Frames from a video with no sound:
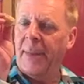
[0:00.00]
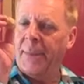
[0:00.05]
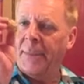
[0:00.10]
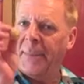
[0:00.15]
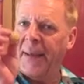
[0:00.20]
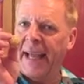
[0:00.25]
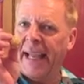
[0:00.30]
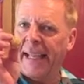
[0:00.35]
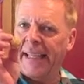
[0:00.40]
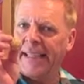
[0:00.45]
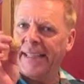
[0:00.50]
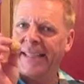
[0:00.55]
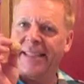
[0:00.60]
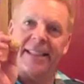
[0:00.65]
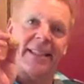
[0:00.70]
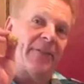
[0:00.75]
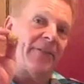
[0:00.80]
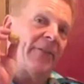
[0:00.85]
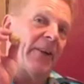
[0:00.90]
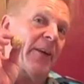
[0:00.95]
bites,
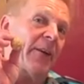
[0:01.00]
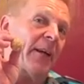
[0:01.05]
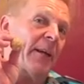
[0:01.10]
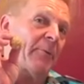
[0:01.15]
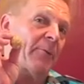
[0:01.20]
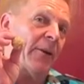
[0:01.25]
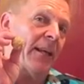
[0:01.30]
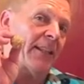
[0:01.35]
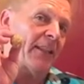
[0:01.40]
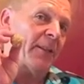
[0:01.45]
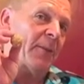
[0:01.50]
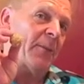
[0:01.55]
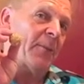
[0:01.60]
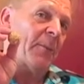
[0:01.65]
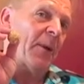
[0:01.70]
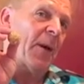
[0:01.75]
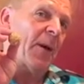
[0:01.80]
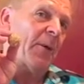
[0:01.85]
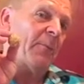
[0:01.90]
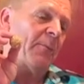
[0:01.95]
the fairy pretzel
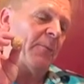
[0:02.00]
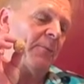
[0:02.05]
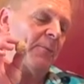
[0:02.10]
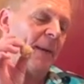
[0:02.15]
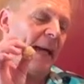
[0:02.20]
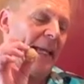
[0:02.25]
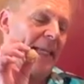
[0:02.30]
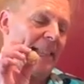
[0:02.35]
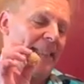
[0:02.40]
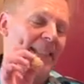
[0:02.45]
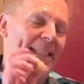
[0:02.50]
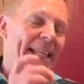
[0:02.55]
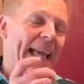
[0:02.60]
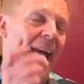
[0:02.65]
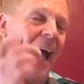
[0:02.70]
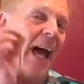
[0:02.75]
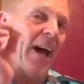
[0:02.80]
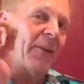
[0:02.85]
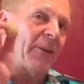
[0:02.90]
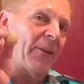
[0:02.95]
ball bites,
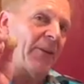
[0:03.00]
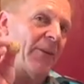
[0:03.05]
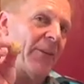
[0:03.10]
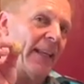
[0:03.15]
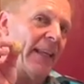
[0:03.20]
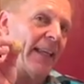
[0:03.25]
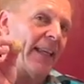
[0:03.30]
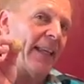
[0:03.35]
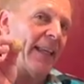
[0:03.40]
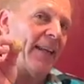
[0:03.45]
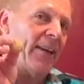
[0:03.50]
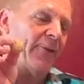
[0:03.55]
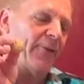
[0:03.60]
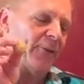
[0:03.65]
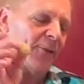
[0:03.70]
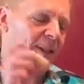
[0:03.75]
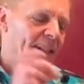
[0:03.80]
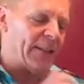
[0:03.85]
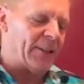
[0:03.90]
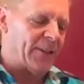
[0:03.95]
out of the
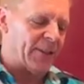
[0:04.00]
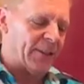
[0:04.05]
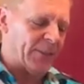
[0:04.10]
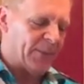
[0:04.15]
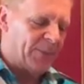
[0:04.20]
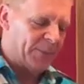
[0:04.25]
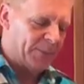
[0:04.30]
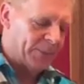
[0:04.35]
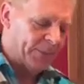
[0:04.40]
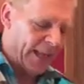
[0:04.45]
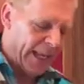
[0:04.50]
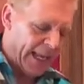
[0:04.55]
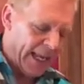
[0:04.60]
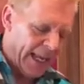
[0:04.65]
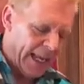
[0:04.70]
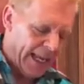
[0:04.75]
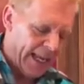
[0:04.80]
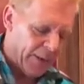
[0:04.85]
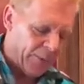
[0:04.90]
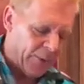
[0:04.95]
freezer.
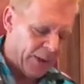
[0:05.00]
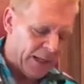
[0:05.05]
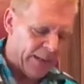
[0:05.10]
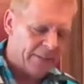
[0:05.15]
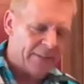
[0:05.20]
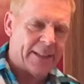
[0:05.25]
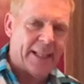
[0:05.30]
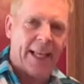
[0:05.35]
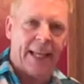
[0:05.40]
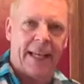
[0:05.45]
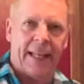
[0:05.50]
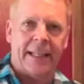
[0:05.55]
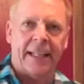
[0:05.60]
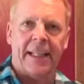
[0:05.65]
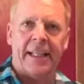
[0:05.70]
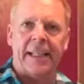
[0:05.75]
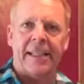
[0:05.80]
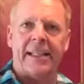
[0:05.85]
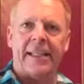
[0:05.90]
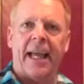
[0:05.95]
And what I've done
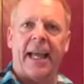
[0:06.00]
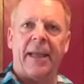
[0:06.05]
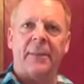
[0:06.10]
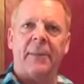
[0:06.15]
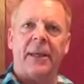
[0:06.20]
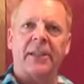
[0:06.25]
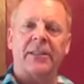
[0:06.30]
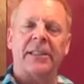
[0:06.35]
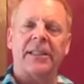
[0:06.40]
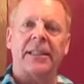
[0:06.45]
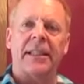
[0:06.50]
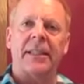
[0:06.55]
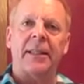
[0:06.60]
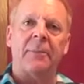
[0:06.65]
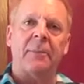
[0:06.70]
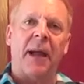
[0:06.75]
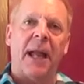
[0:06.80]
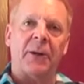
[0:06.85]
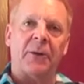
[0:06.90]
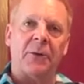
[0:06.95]
is I melted in the
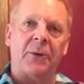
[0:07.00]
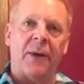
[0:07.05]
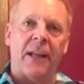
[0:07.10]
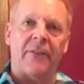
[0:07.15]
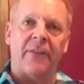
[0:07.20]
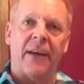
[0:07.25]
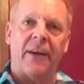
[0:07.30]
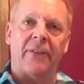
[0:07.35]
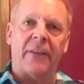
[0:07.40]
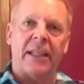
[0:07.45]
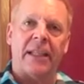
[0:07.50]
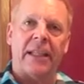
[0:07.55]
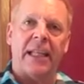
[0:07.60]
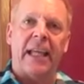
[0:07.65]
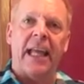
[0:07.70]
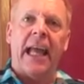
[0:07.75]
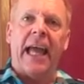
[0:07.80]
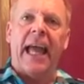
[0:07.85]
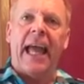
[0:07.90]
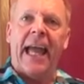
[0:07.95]
microwave oven
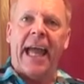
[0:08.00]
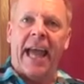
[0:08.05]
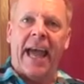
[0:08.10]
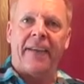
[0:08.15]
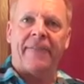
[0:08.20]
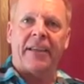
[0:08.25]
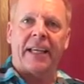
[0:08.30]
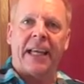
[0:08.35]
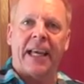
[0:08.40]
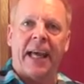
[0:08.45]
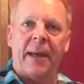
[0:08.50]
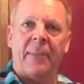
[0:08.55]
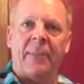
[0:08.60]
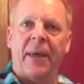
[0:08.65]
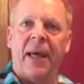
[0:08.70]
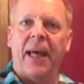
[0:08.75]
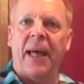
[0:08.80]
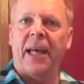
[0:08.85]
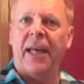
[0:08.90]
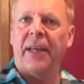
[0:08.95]
a 1/2
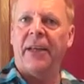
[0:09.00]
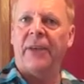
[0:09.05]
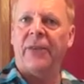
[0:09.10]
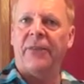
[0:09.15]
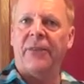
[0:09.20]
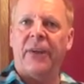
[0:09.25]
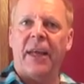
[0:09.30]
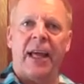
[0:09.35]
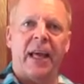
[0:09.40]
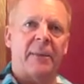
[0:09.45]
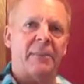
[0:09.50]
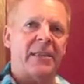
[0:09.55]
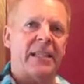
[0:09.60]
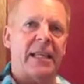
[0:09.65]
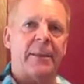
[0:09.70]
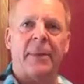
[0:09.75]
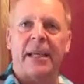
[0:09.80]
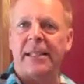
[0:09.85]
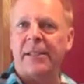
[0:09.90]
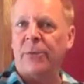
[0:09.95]
cup of
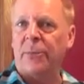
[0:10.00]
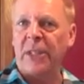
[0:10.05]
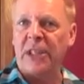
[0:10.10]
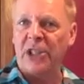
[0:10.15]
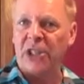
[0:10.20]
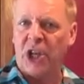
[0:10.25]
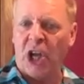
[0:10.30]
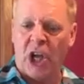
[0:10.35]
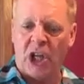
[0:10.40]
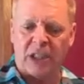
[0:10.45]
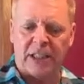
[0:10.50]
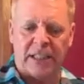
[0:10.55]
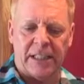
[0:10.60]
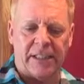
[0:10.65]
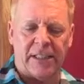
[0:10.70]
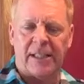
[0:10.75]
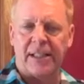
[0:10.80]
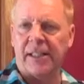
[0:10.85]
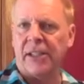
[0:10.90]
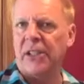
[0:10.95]
semi-sweet
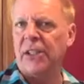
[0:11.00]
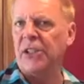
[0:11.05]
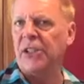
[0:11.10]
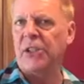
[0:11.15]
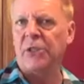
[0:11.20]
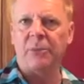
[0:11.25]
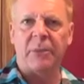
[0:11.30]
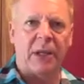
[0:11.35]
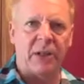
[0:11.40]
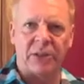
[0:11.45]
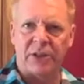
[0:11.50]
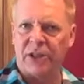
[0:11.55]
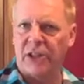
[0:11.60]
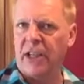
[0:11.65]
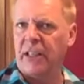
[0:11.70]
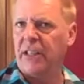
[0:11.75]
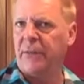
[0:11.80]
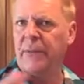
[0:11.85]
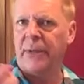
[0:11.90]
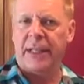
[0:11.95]
chocolates. You can do milk
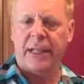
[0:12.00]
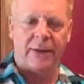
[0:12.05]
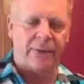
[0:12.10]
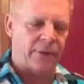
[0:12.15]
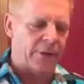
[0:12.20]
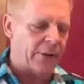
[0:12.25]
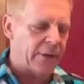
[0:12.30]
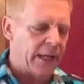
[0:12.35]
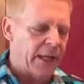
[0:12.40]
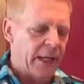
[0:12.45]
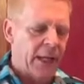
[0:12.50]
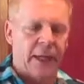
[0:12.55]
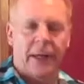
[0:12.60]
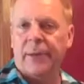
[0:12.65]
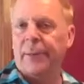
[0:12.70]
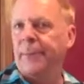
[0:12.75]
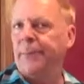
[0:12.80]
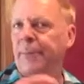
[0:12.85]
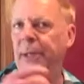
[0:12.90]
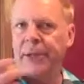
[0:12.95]
chocolate, whatever.
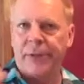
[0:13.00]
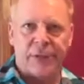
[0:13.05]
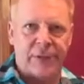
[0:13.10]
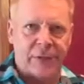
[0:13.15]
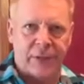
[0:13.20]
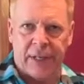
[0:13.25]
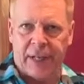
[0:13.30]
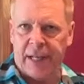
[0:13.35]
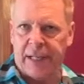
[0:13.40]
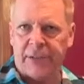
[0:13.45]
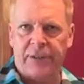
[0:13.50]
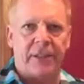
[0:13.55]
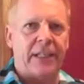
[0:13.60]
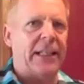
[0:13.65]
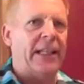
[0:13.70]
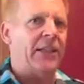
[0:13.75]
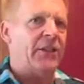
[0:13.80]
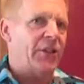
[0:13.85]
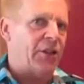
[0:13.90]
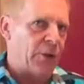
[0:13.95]
Butterscotch,
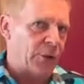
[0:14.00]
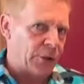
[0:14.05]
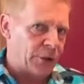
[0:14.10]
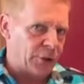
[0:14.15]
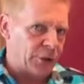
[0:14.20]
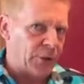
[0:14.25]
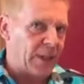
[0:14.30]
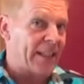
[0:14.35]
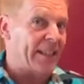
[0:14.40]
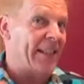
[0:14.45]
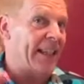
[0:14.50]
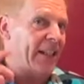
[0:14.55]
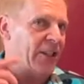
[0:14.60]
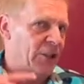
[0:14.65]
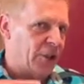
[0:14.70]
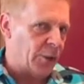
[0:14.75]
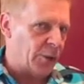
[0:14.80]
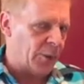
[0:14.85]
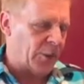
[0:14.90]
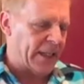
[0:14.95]
it's your choice, it's
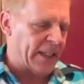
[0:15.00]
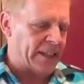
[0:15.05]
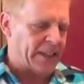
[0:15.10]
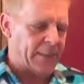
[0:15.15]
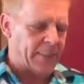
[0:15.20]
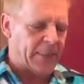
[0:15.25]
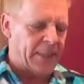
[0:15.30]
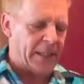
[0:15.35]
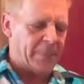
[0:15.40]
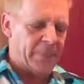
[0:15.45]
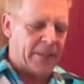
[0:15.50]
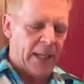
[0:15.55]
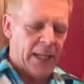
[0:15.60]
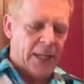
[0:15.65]
your recipe.